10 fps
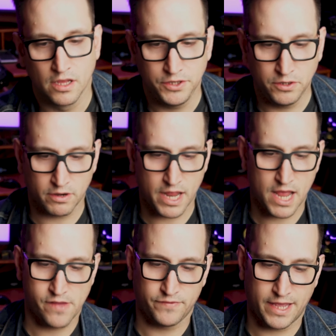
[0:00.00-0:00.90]
you don't
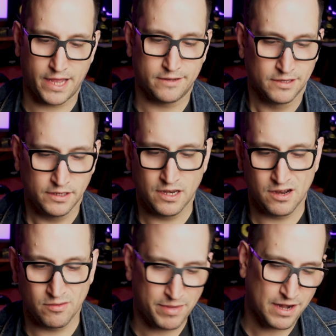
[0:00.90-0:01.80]
have that, you
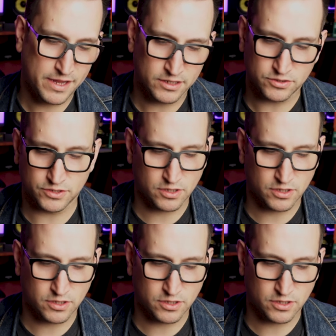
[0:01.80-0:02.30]
know, about an inch or